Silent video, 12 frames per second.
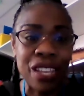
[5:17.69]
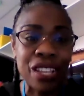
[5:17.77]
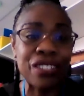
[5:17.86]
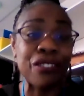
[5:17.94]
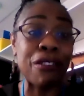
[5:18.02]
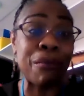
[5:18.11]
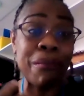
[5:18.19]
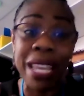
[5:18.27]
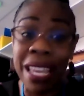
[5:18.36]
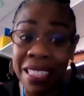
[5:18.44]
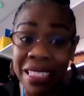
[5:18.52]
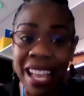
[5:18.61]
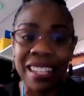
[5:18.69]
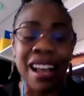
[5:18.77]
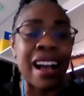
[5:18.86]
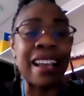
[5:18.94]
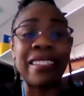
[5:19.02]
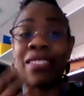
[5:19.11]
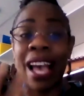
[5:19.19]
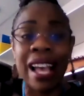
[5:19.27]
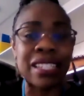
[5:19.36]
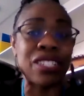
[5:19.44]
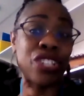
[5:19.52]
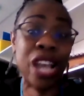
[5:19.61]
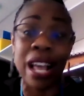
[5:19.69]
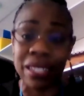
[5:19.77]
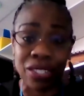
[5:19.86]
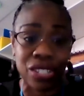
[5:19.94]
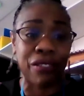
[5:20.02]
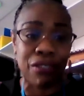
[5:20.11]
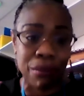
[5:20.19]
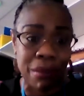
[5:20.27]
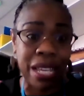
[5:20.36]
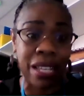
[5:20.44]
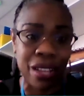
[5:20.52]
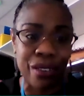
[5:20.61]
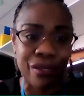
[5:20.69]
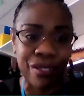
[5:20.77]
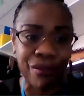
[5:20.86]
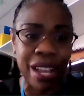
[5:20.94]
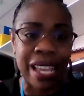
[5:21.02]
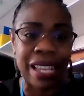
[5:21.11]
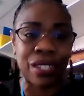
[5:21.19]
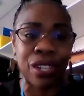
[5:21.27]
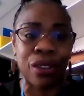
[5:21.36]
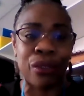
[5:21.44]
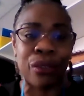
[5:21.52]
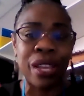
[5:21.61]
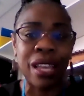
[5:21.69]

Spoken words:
So for me, that's challenging for me alone, right? So